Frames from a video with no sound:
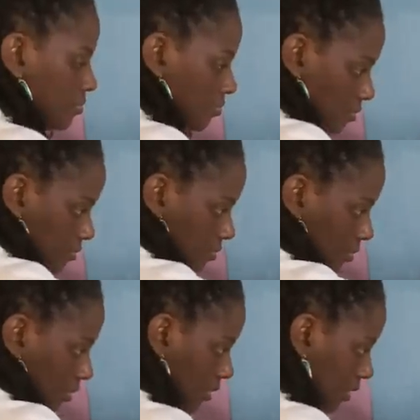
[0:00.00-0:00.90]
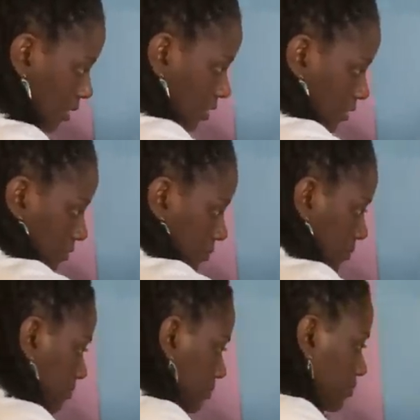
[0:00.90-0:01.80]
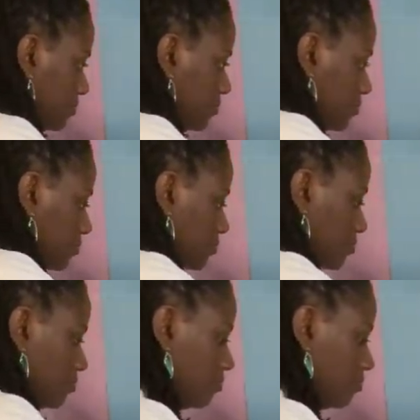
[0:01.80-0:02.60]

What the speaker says: (silence)